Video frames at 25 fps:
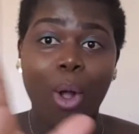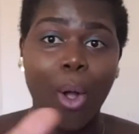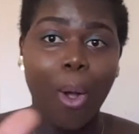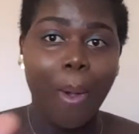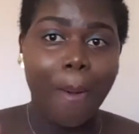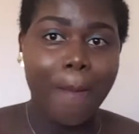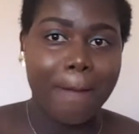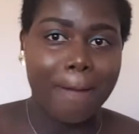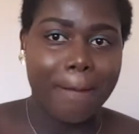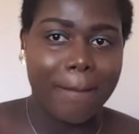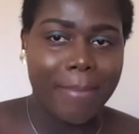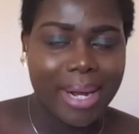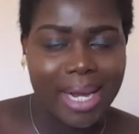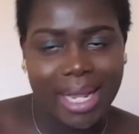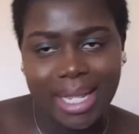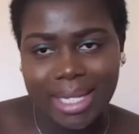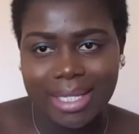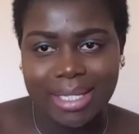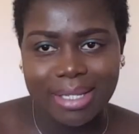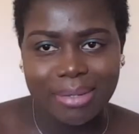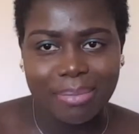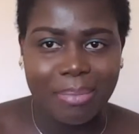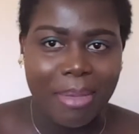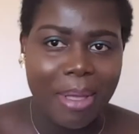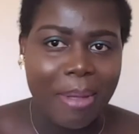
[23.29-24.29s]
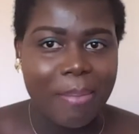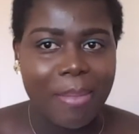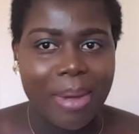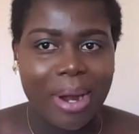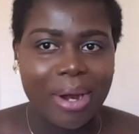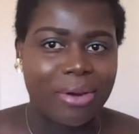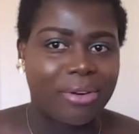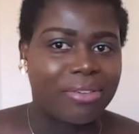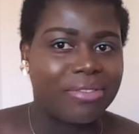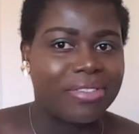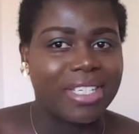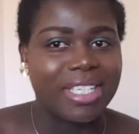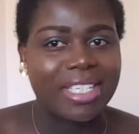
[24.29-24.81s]
complete
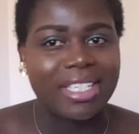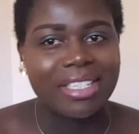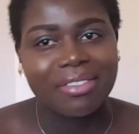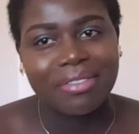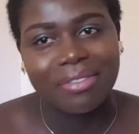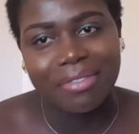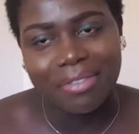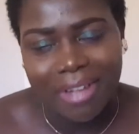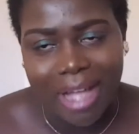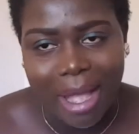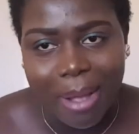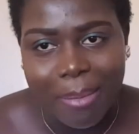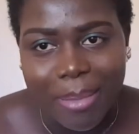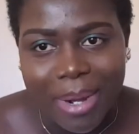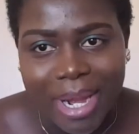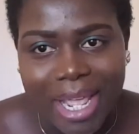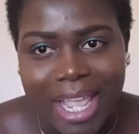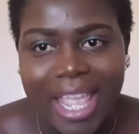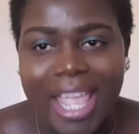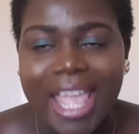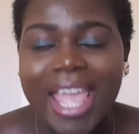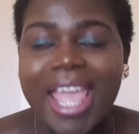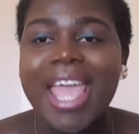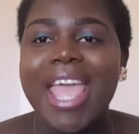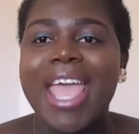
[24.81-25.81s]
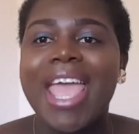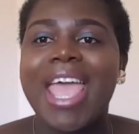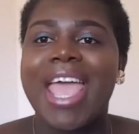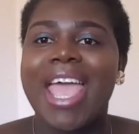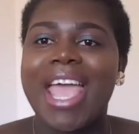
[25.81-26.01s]
member of this family